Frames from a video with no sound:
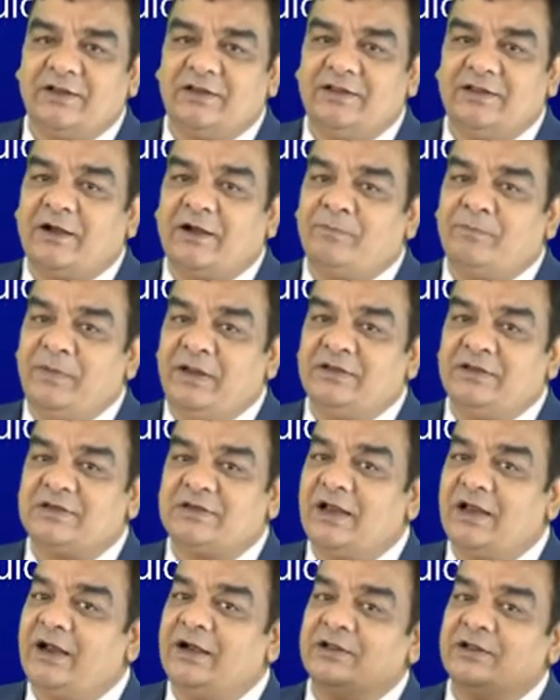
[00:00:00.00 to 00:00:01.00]
That means
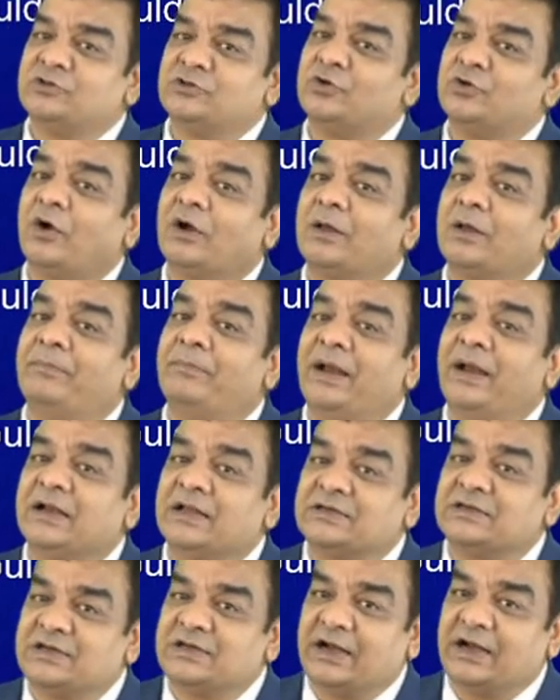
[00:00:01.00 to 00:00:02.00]
it is not a
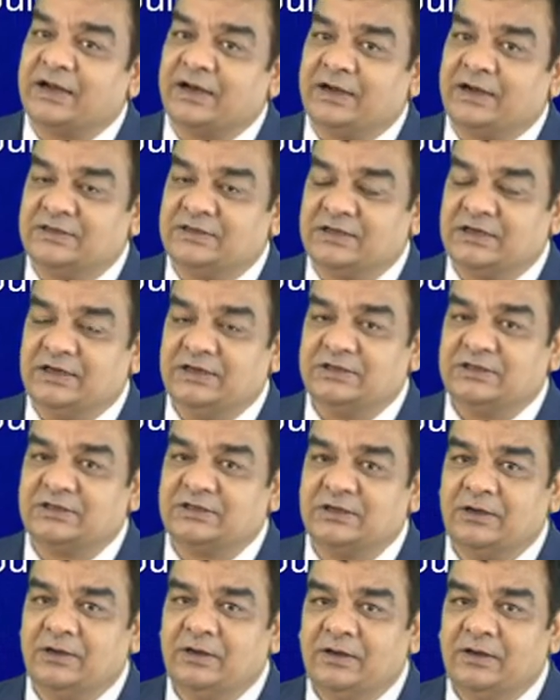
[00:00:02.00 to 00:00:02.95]
metastatic disease.